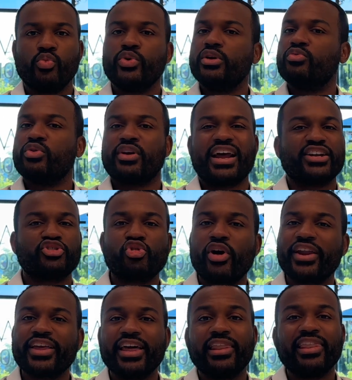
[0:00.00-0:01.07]
We're not trying
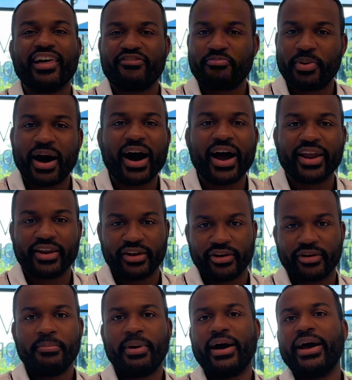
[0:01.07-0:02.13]
to get left behind
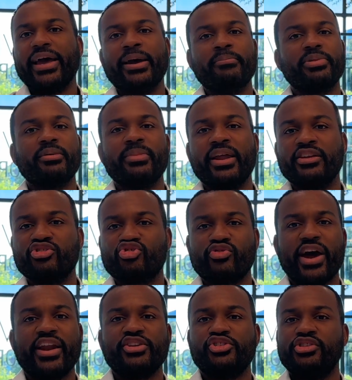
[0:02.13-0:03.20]
here by implementing
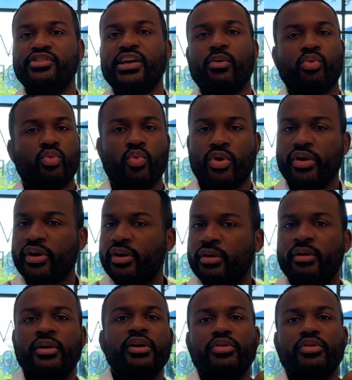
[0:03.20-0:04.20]
strategies that were working